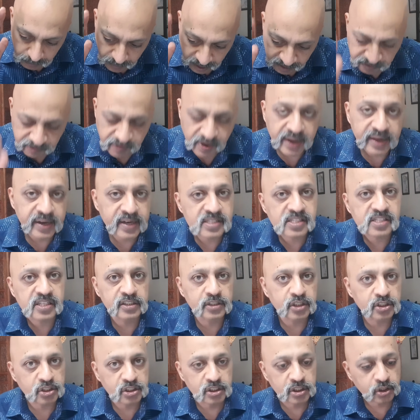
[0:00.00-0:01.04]
my final
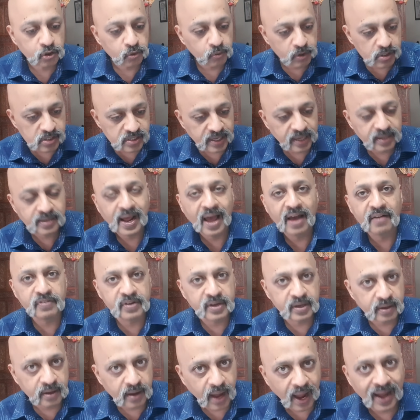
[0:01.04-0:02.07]
suggestion to you is that
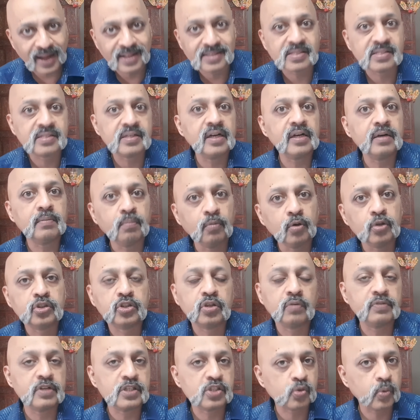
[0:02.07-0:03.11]
having answered
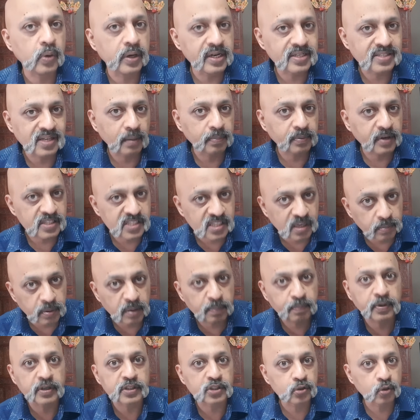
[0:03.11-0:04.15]
most of these queries, aapke
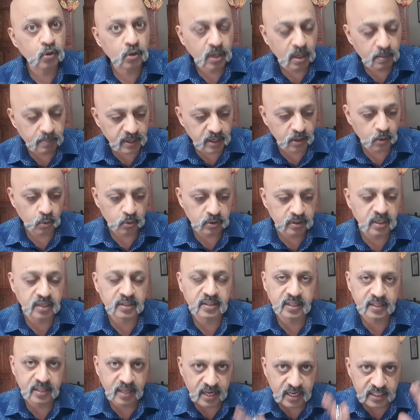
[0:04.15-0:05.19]
sabhi prashnon ka maine uttar
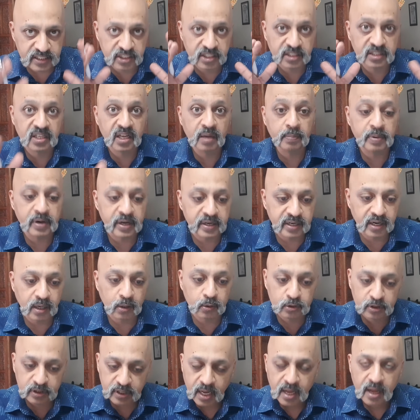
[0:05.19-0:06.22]
de diya hai, jitne bhi
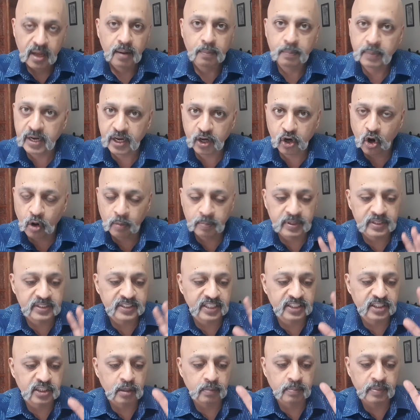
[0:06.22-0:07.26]
doubts maine comment
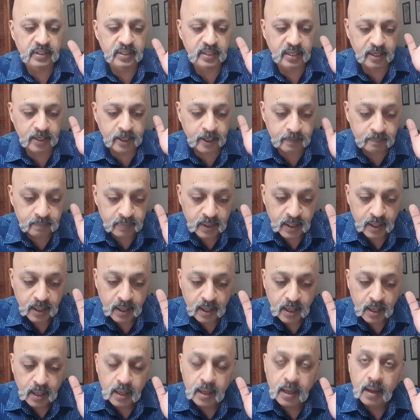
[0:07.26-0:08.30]
section mein dekhe,
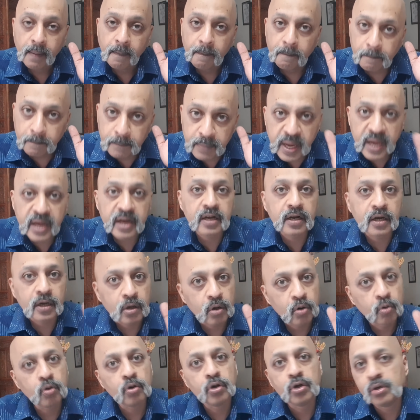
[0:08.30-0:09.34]
make
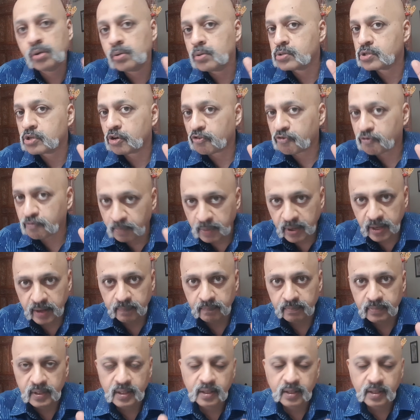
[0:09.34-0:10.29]
good use of May.